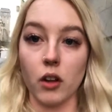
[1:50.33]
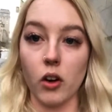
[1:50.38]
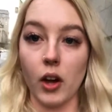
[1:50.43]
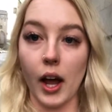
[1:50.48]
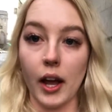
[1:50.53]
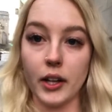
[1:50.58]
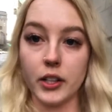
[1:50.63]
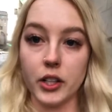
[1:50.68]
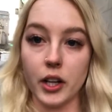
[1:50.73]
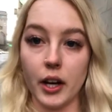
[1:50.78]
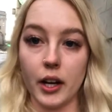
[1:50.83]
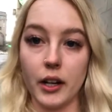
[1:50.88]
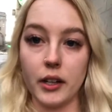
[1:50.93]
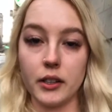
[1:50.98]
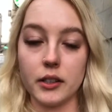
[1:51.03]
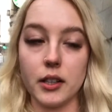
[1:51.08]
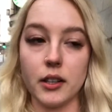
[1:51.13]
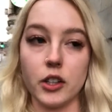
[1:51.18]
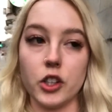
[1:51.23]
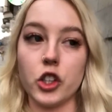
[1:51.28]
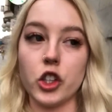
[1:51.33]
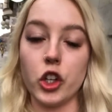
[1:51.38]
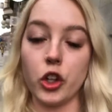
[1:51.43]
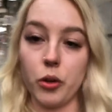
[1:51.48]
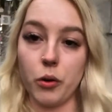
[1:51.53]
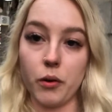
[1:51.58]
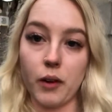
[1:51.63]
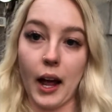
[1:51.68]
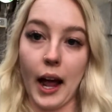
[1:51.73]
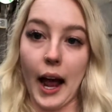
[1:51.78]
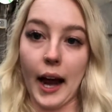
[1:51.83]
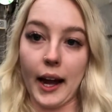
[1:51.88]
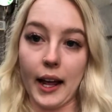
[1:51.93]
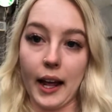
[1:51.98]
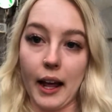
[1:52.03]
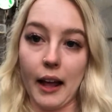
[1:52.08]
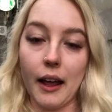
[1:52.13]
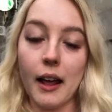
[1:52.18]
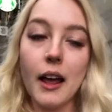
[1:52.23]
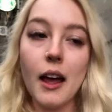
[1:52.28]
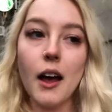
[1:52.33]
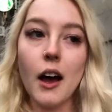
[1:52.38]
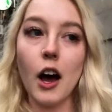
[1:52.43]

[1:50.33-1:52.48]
location to shoot at it